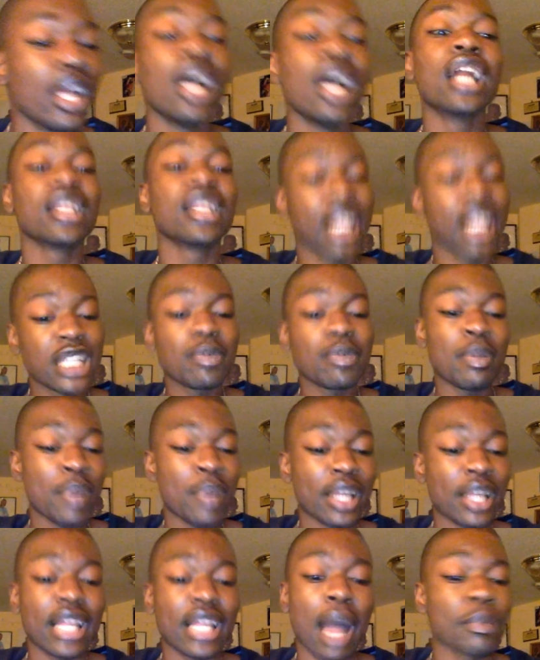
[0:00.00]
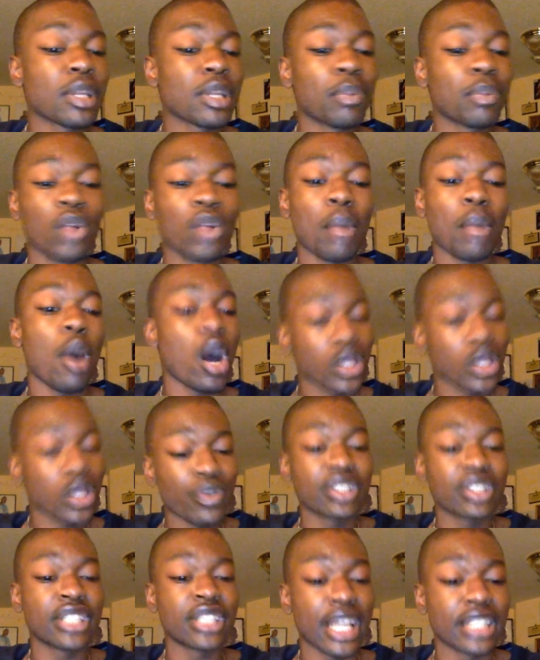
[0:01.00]
Let's be petty. I'm going to pull up all the
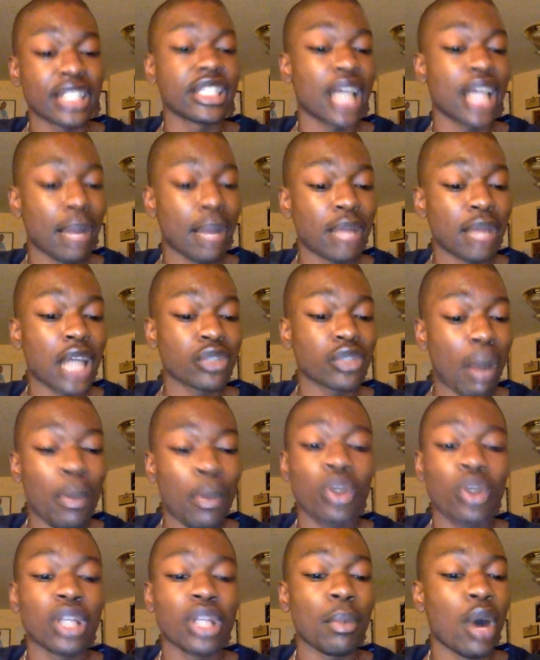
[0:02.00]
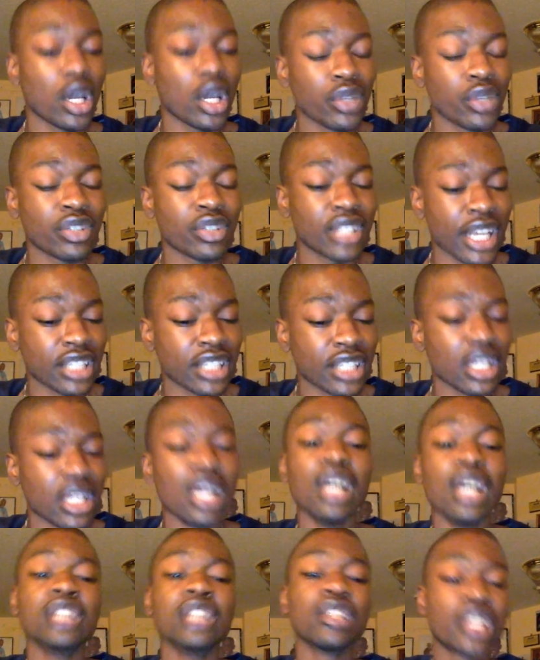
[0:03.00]
receipts. Yep, that's what I'm pulling up, all the receipts.
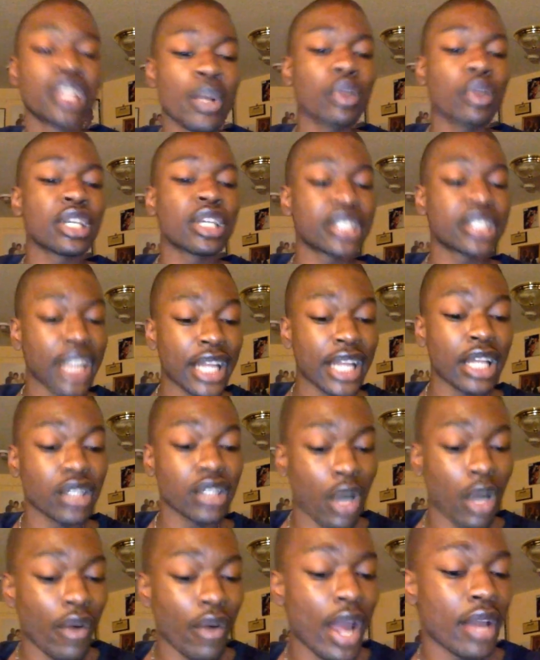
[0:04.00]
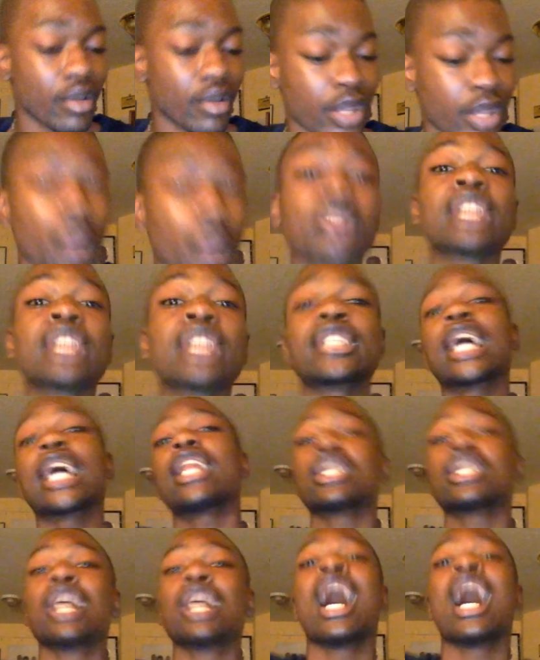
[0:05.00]
Since you want to shade us, all right? You want to shade
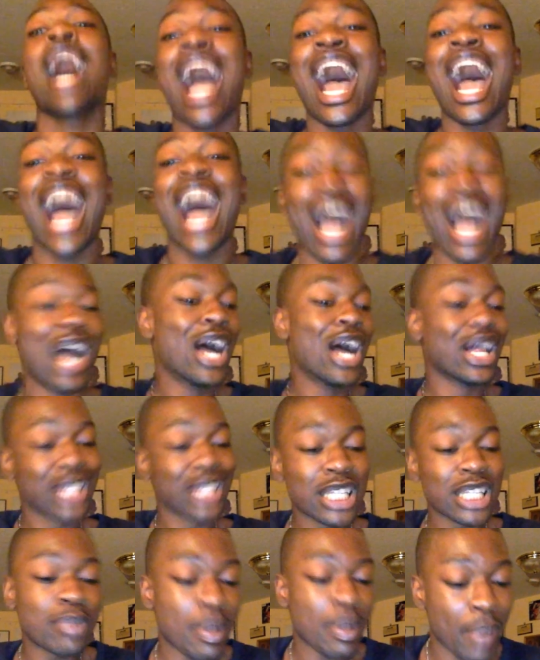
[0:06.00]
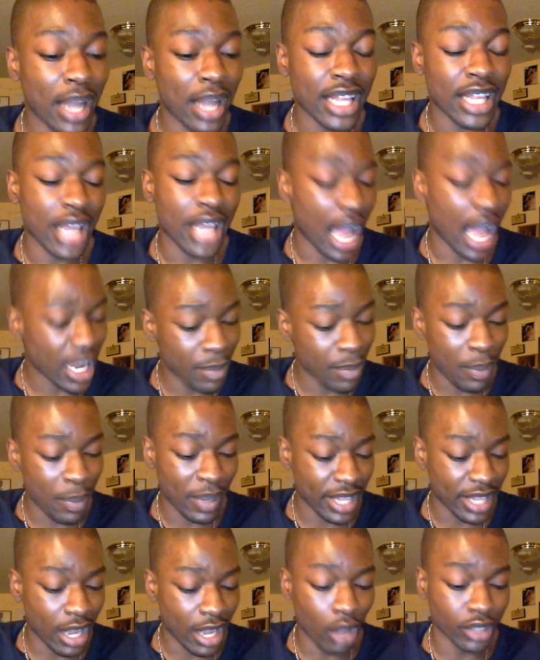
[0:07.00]
us? Let's be petty. I could be
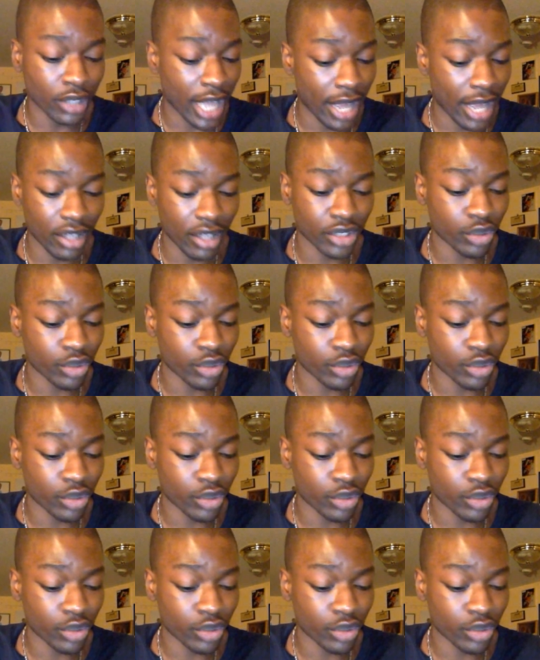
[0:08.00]
petty all day.